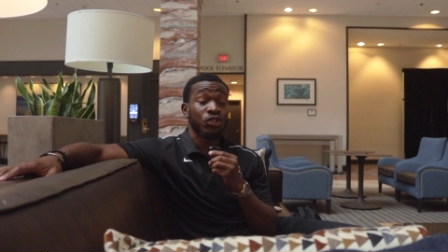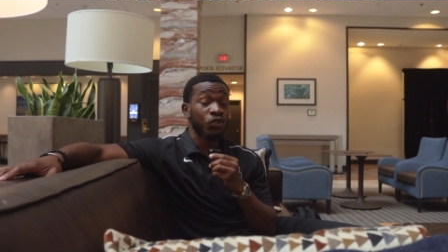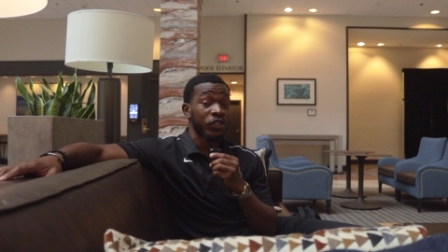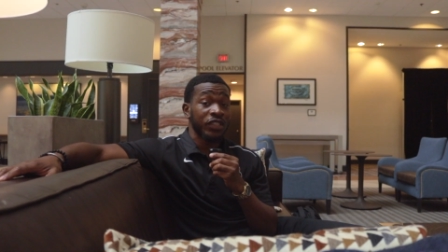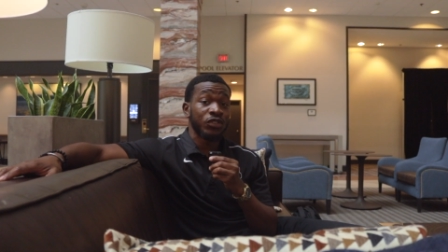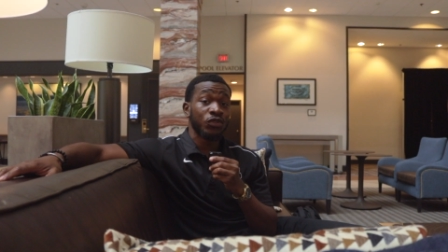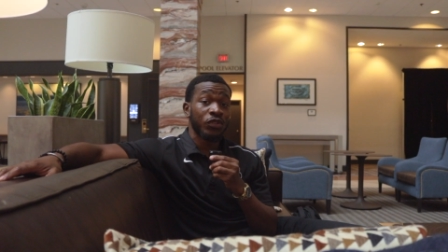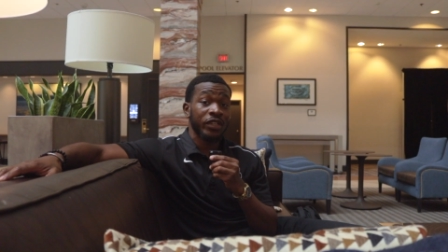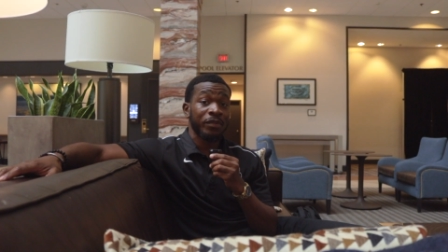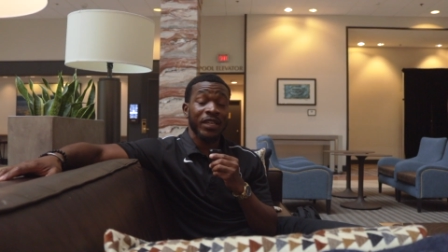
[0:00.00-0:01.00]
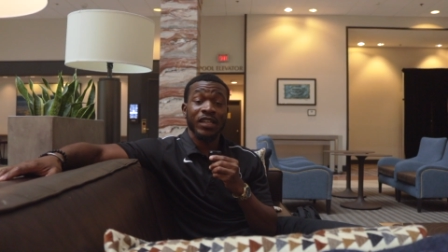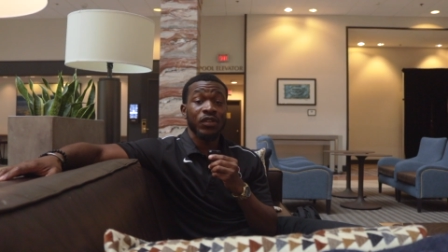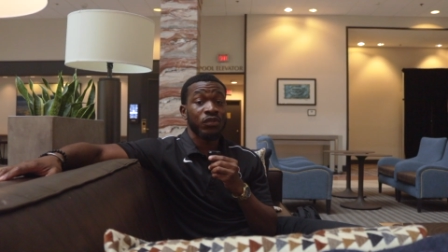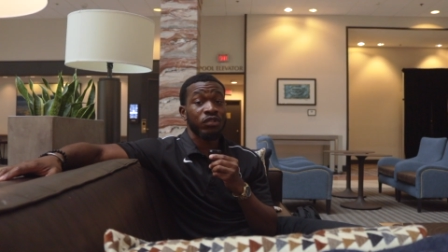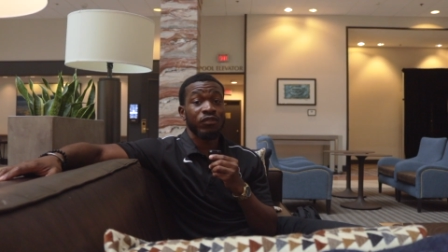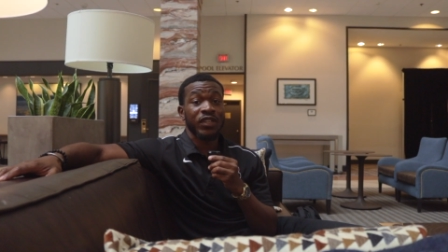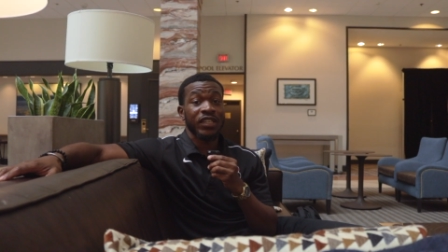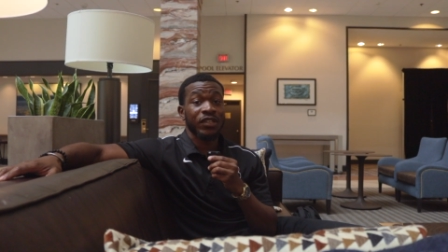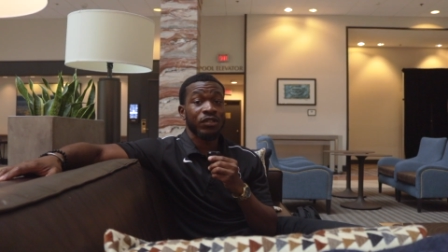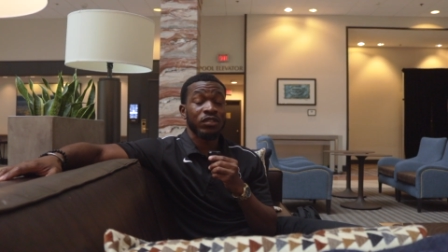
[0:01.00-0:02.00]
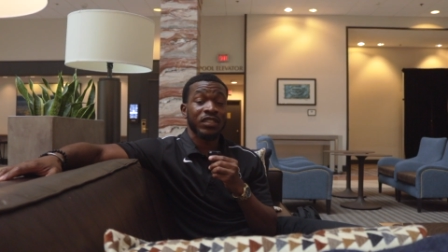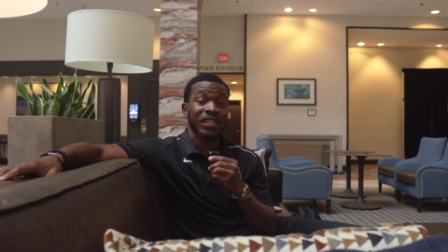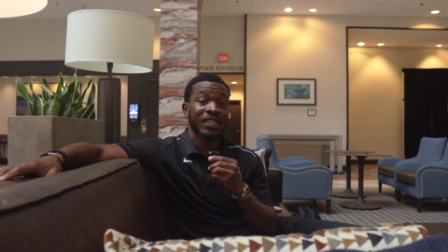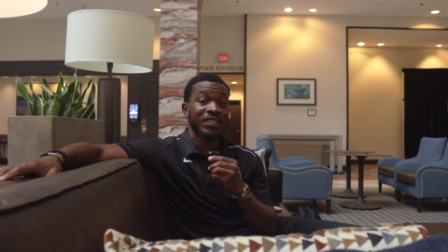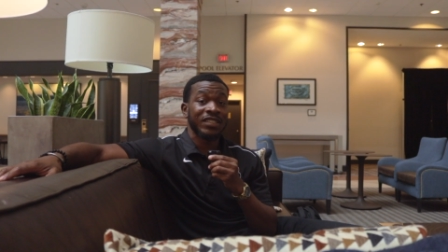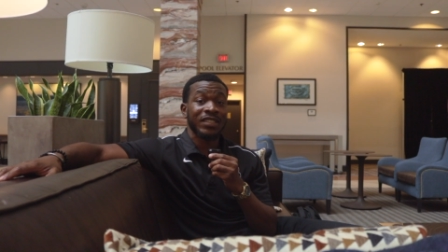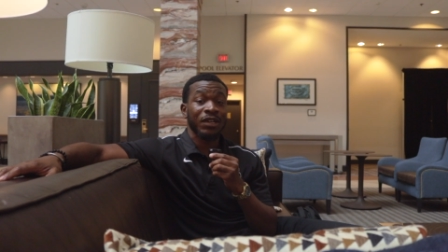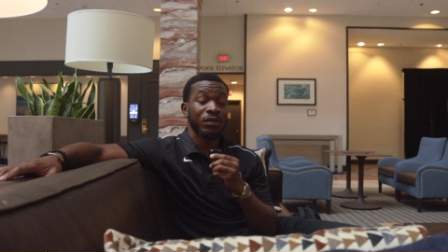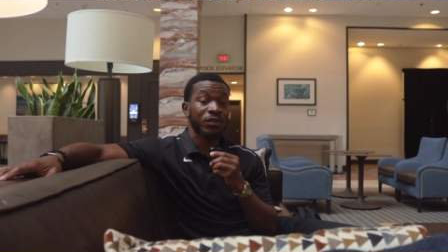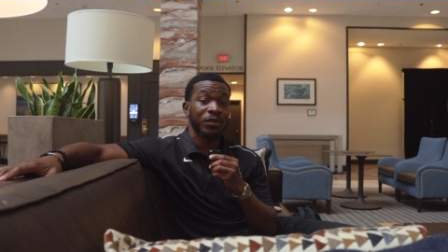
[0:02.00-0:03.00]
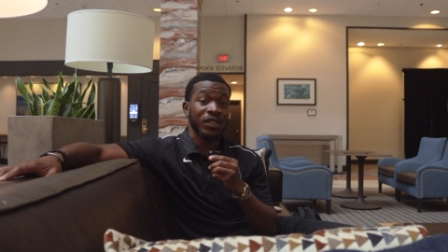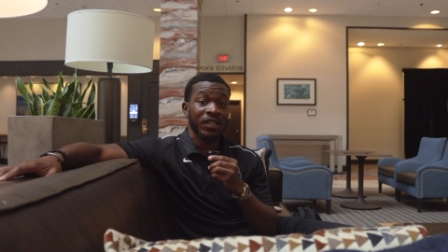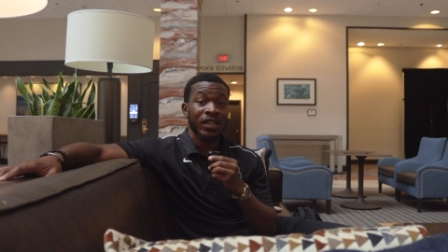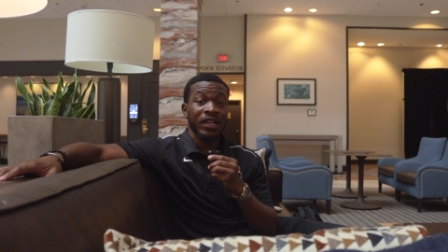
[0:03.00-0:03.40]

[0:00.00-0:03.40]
truly enjoy making YouTube videos and it just helps me